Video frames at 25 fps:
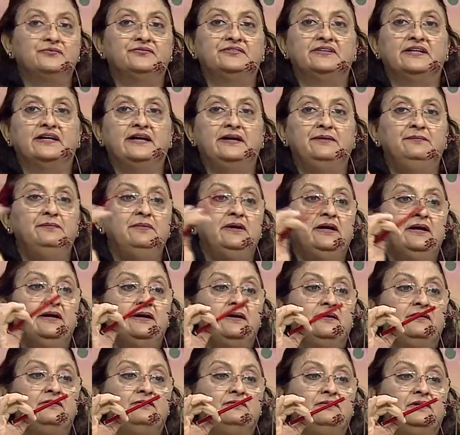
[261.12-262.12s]
of time
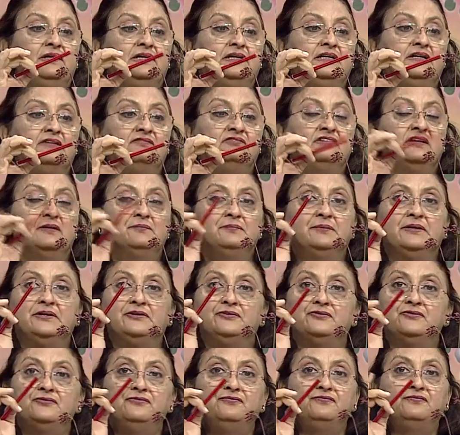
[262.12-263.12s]
will develop
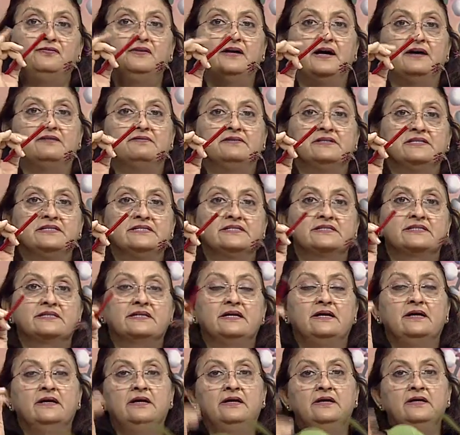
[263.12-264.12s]
into flowers.
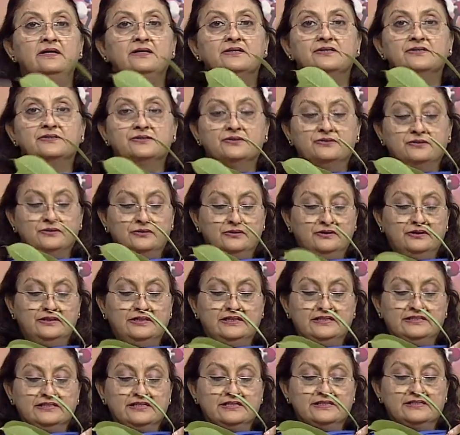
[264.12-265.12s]
So,
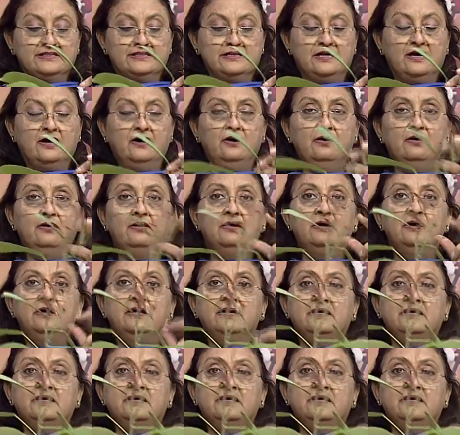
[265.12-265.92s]
this is how